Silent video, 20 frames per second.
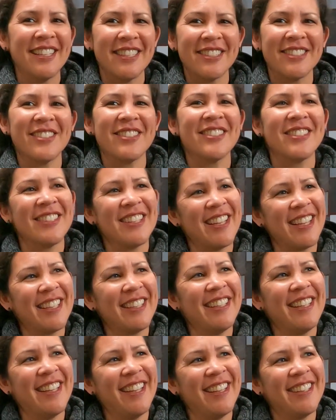So I was
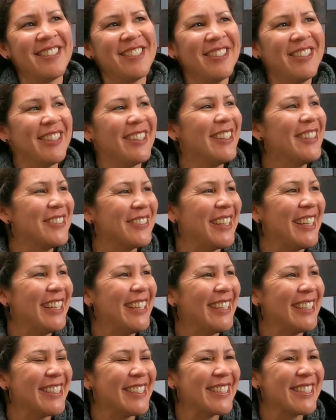like, yeah, sure, all
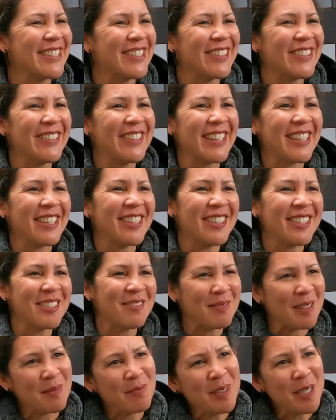right. So I called
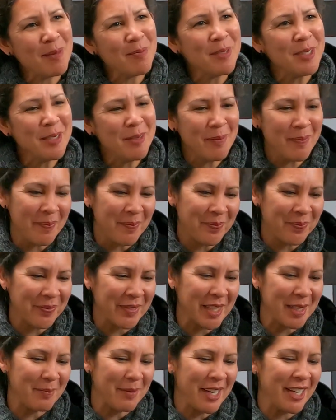up my people.
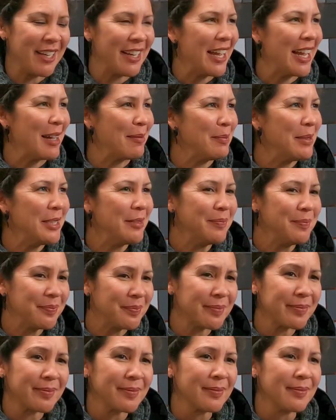They made it happen.
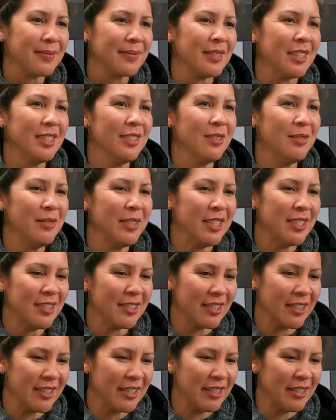We
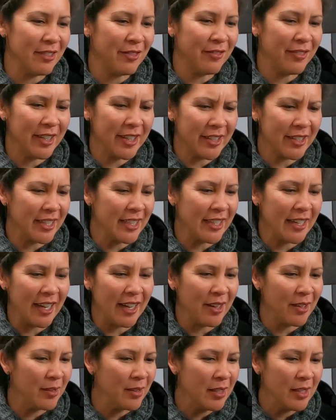started figuring
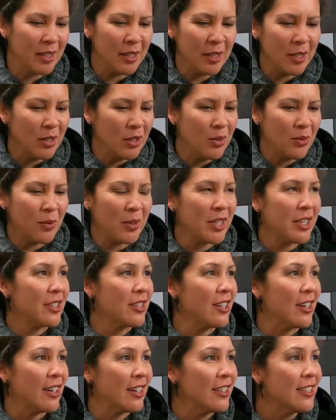out what
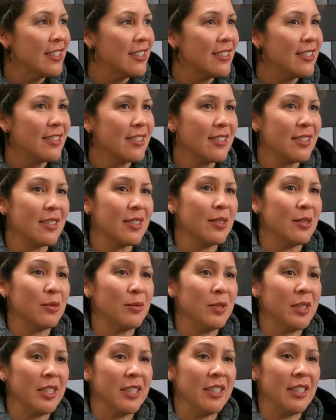other artists
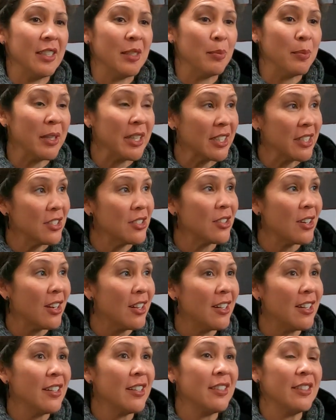would bring a
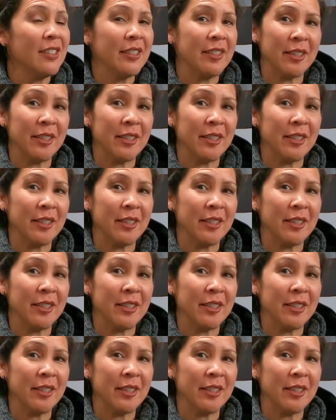draw.